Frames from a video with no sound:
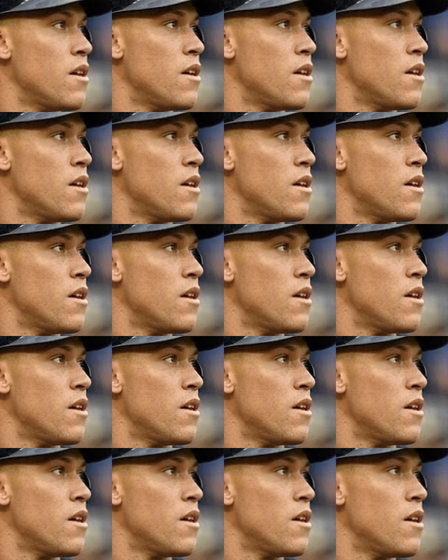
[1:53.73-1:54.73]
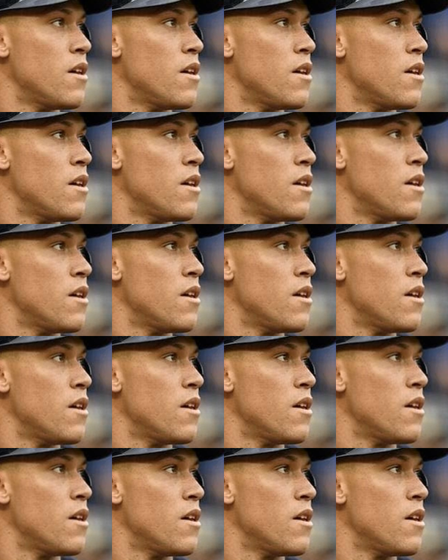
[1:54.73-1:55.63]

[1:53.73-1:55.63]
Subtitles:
No one is speaking in this clip.